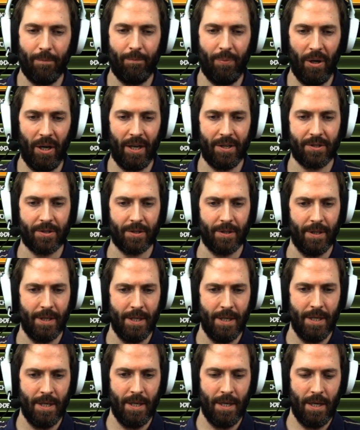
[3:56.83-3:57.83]
But
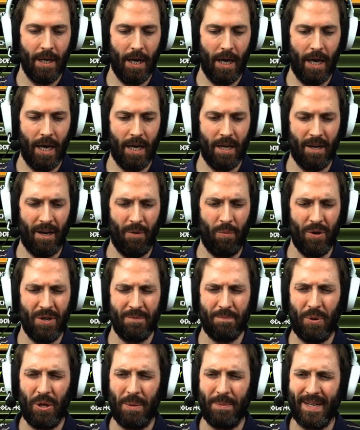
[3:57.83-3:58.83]
I
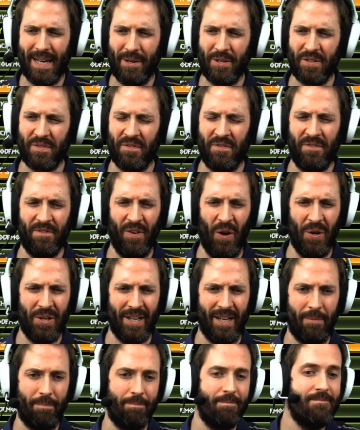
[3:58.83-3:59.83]
wouldn't put them down as
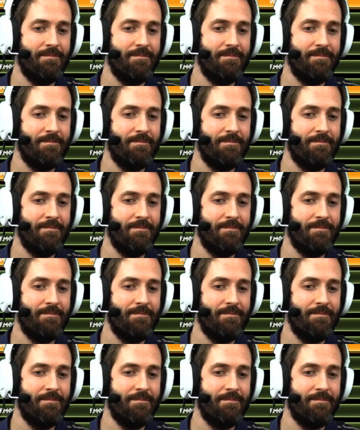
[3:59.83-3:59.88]
fodder.